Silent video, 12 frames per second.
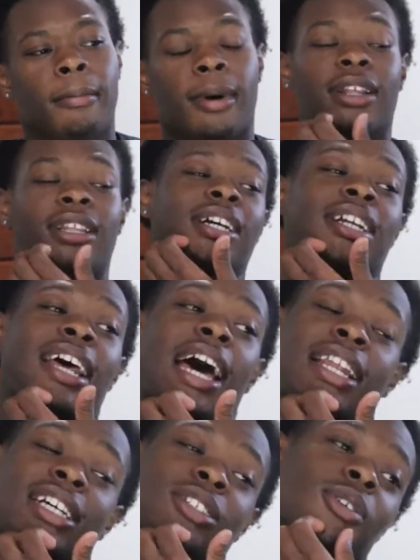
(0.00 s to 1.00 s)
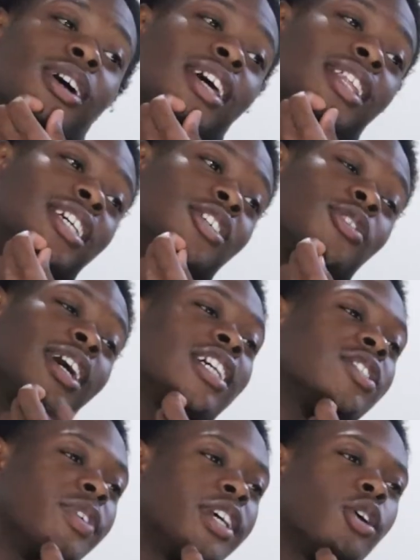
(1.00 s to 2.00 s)
But other than that, that's going to end this
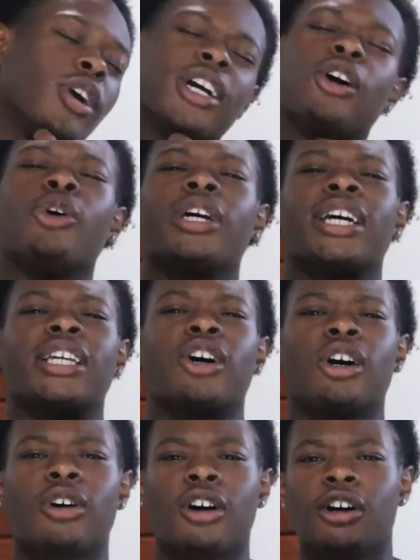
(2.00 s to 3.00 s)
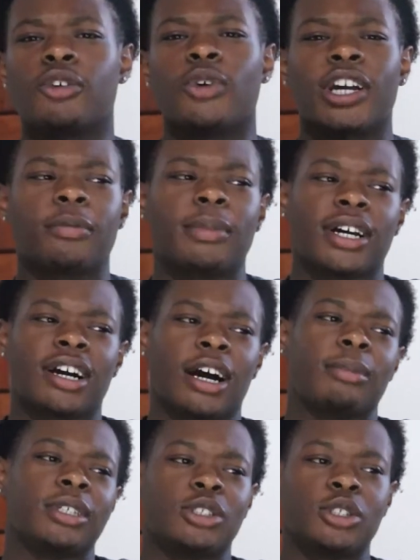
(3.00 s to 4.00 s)
reaction video. Oh yeah, y'all uh, rank them in the
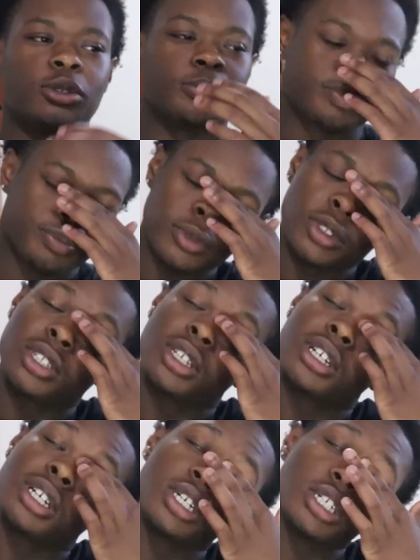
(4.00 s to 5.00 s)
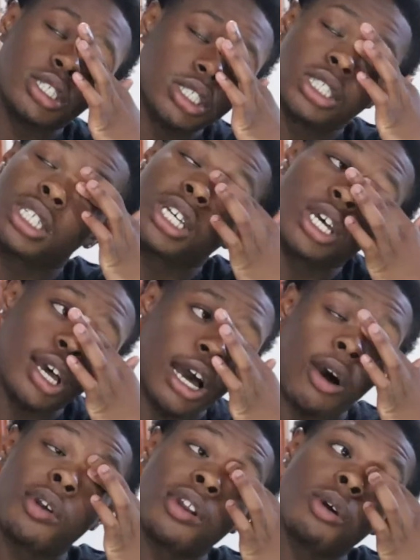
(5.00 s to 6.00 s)
comments too because
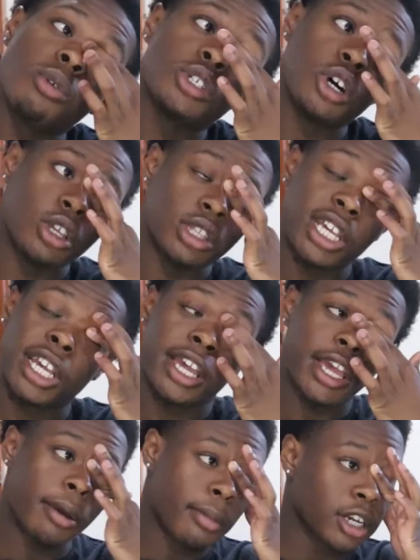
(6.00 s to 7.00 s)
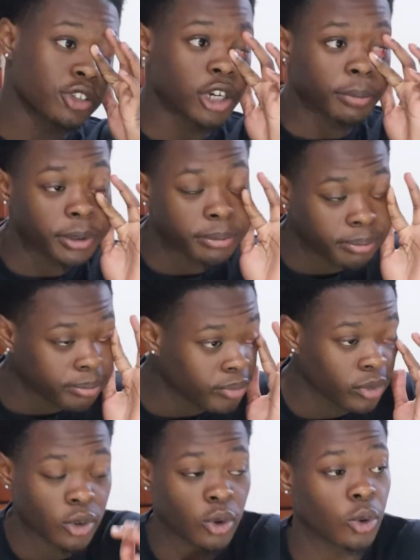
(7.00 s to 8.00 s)
I want to know what y'all think. Am I tripping?
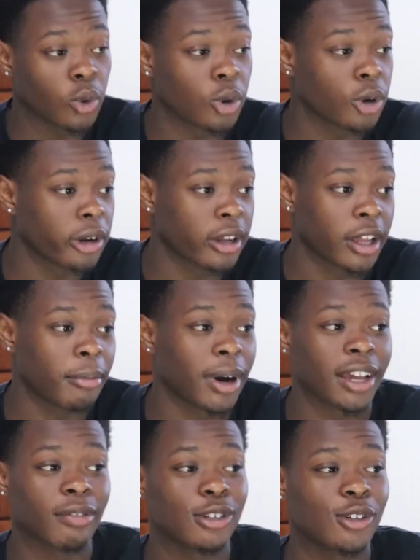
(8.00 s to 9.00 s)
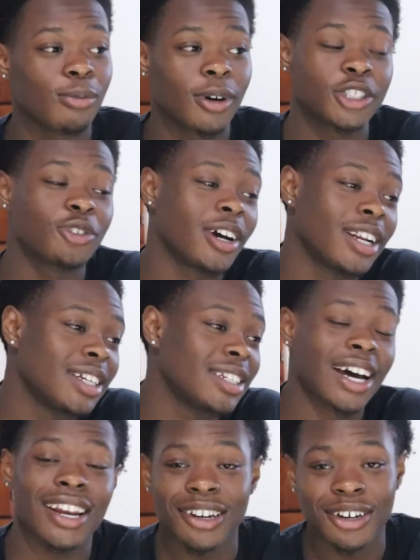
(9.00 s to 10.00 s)
Or am I giving too much credit,
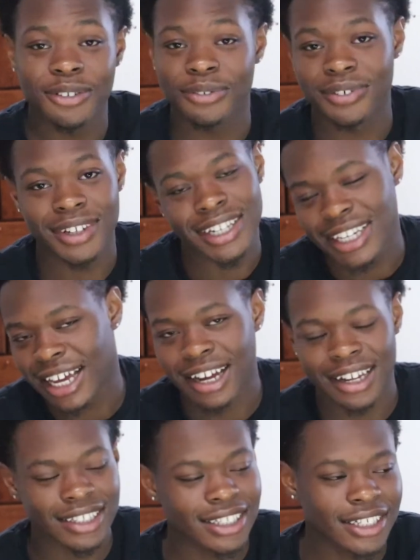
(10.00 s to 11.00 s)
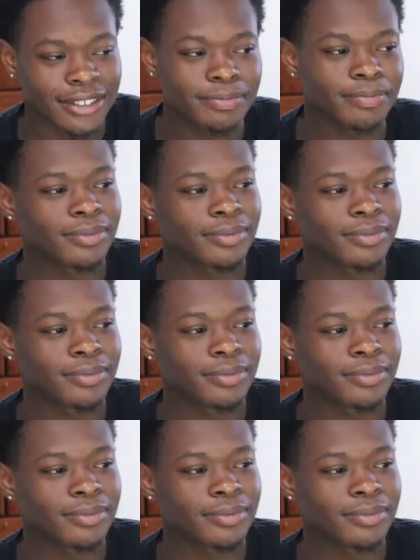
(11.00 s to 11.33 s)
not enough? That kind of thing.